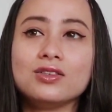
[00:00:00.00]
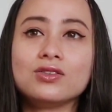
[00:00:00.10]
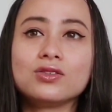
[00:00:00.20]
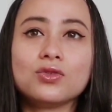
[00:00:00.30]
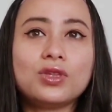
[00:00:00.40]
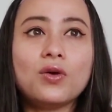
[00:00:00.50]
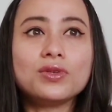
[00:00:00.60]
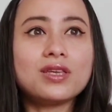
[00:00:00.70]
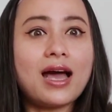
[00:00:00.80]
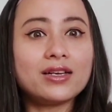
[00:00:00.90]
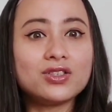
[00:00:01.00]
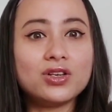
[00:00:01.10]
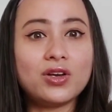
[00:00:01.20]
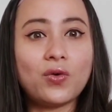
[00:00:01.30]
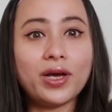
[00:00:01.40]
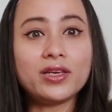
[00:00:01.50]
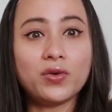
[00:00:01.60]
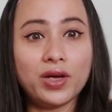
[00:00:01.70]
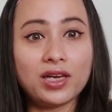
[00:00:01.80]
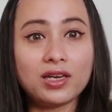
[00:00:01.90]
So that was actually quite
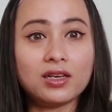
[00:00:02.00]
quick.